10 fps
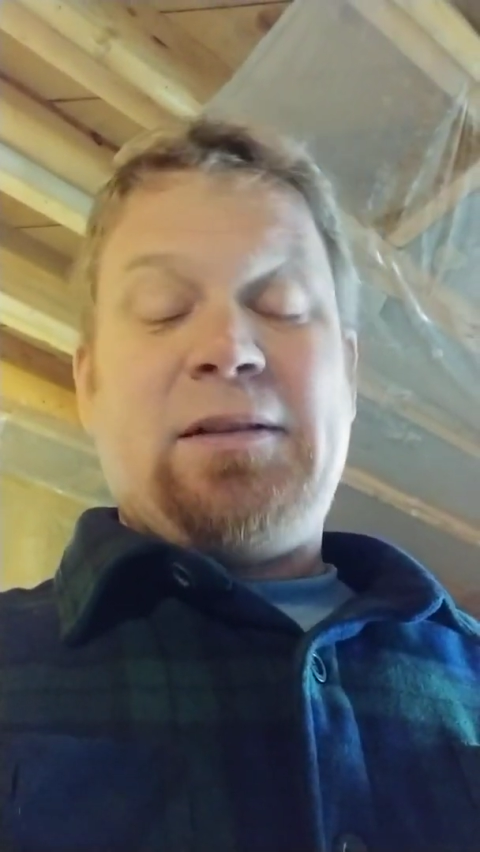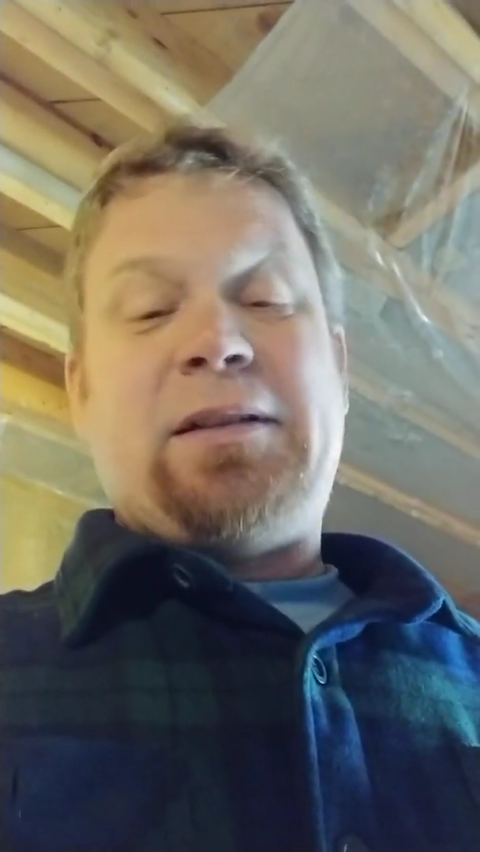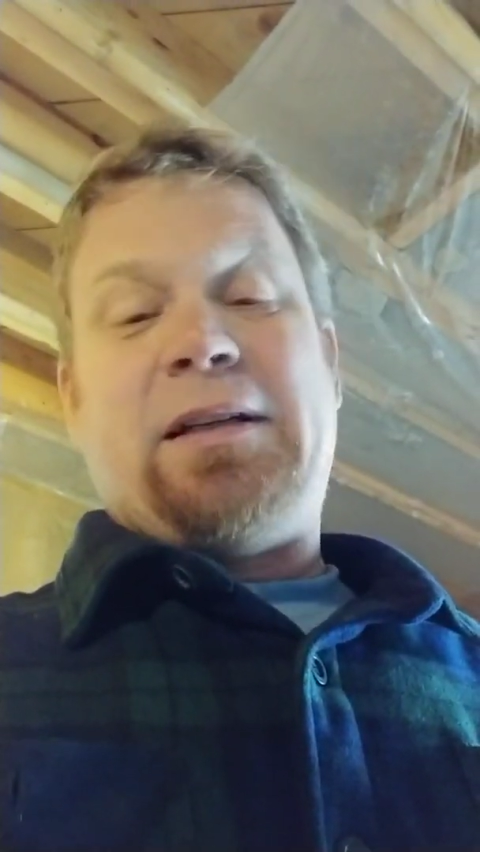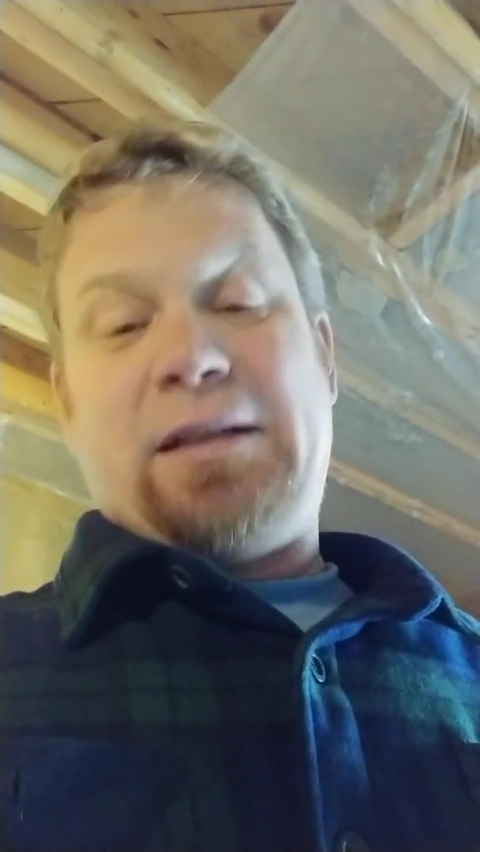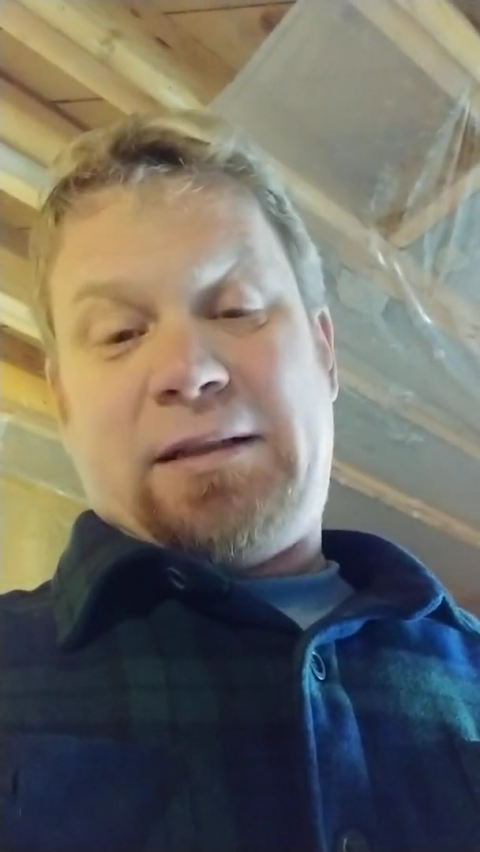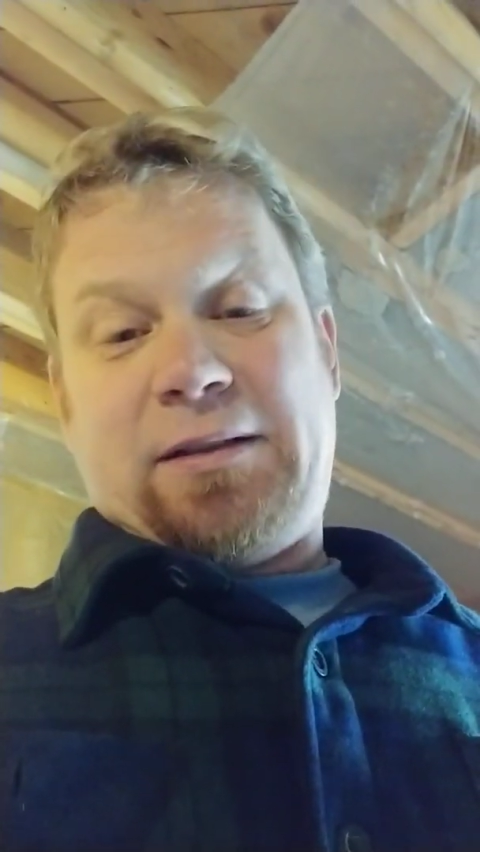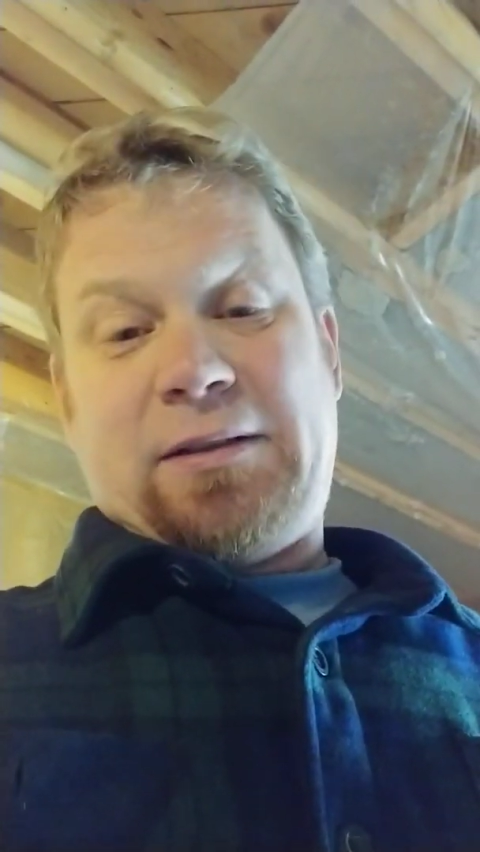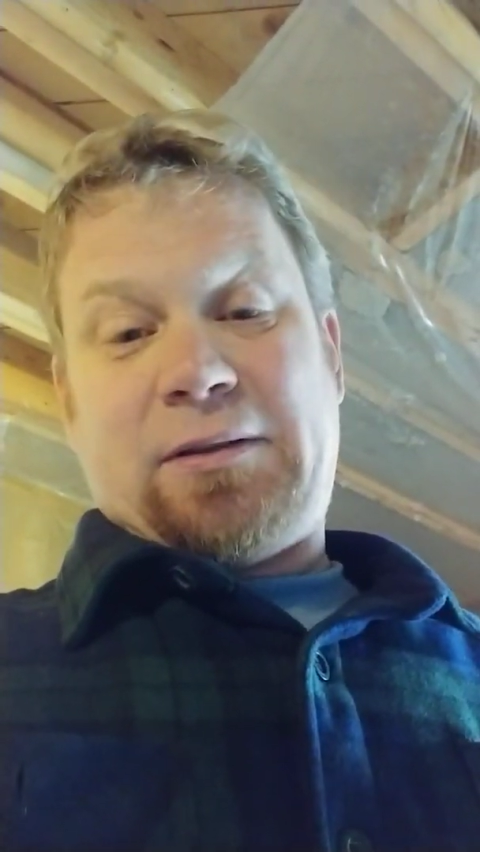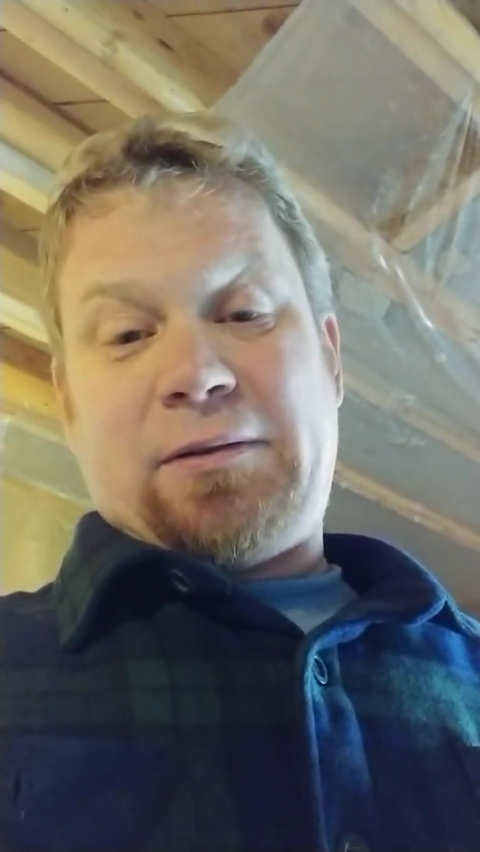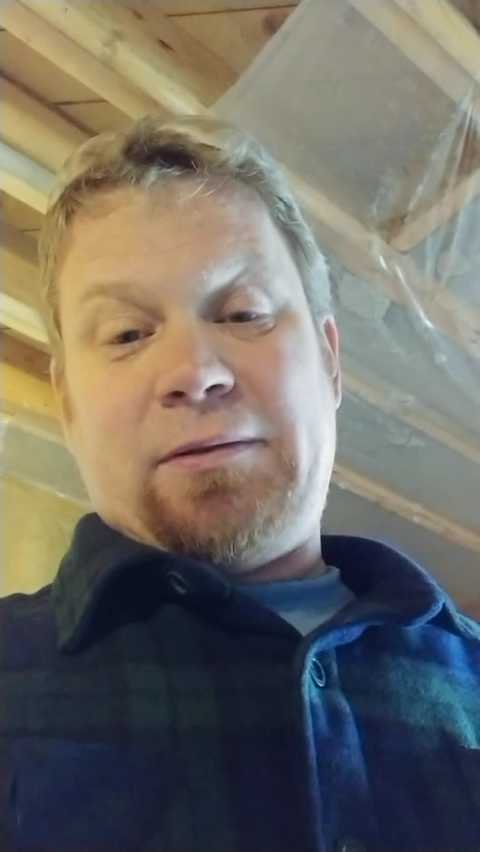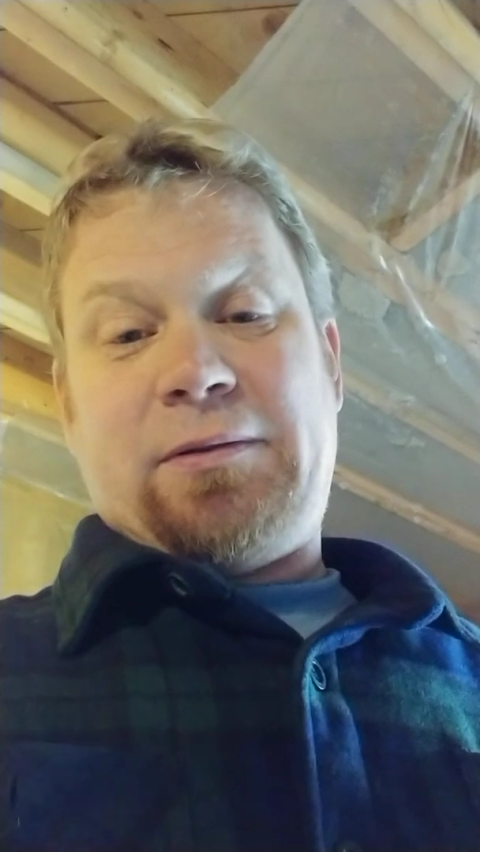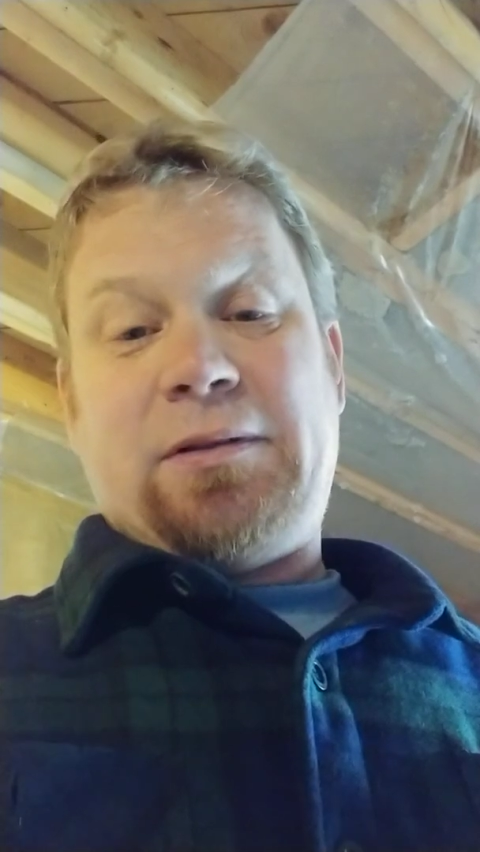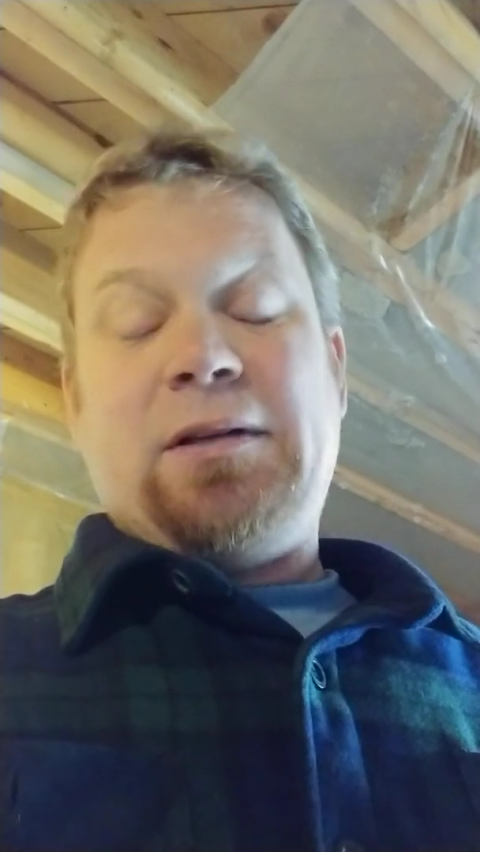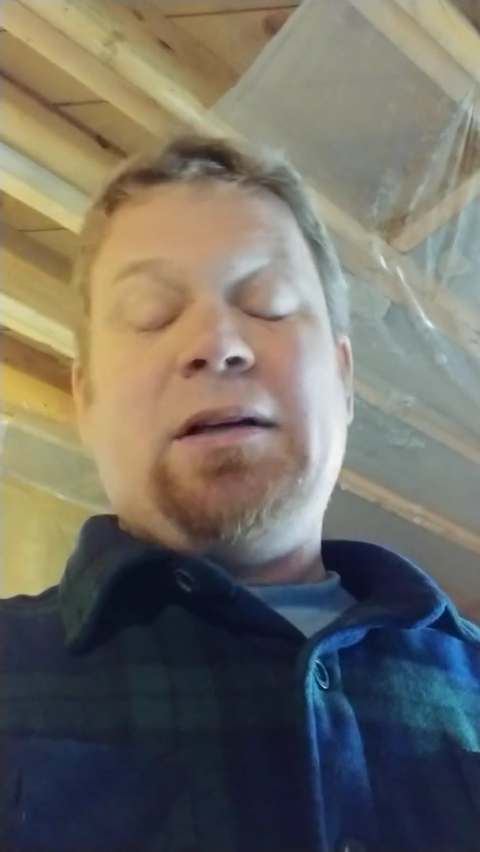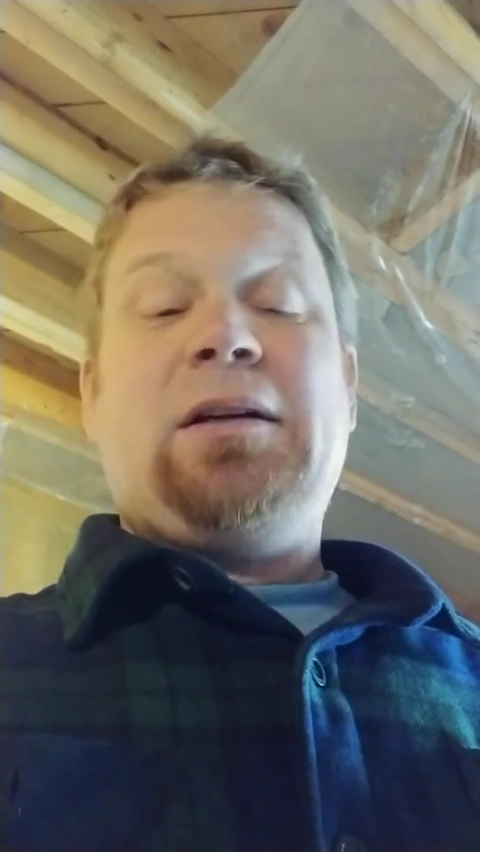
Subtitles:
to get to the screws,